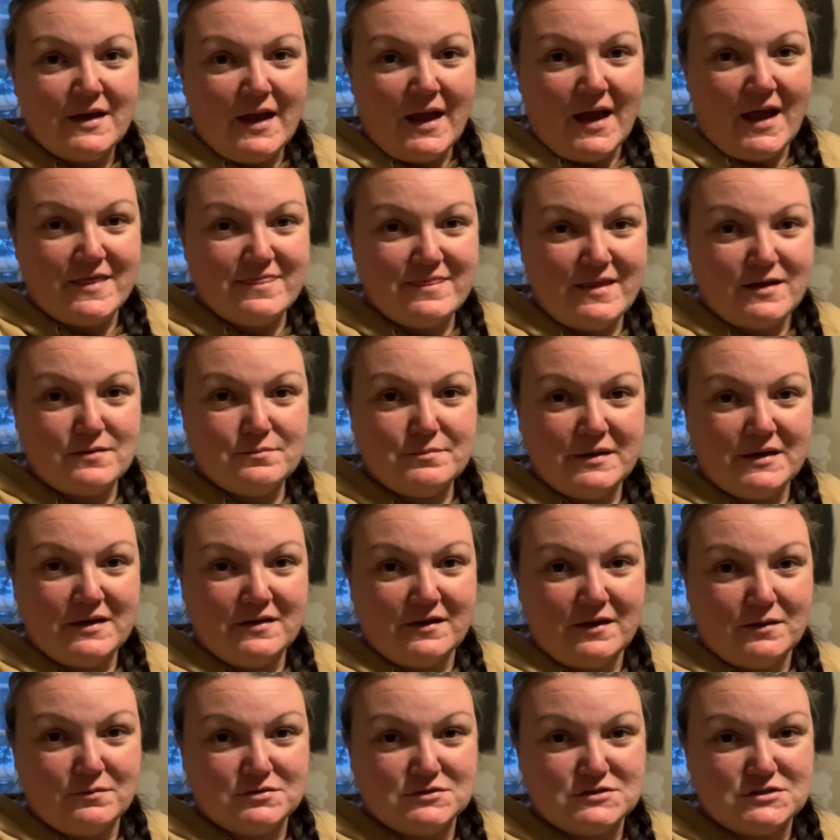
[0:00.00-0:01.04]
and then being
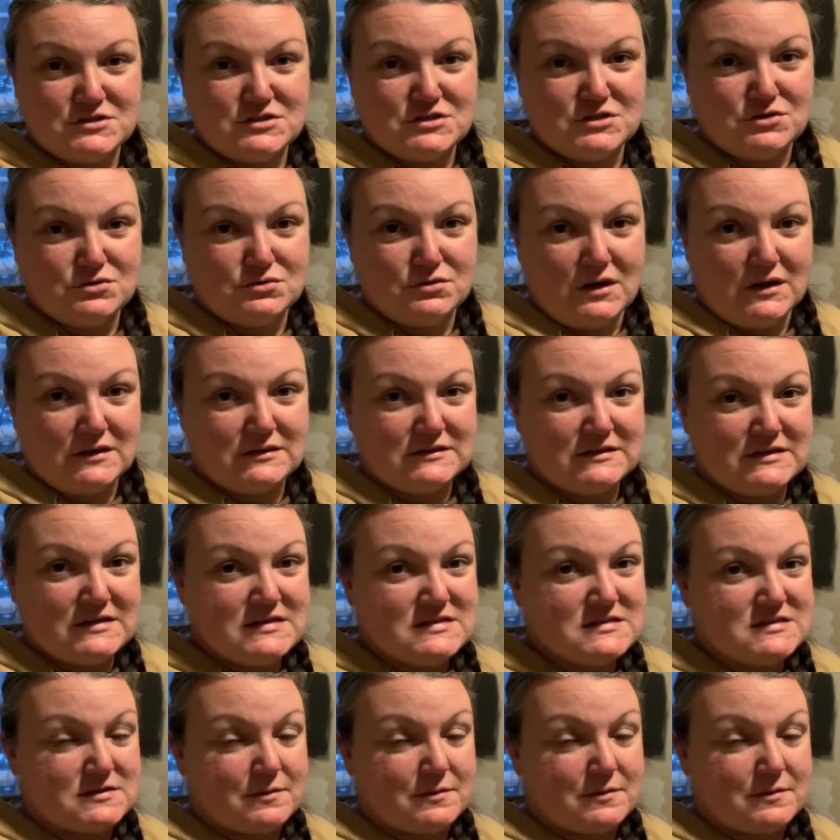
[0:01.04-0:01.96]
able to do at least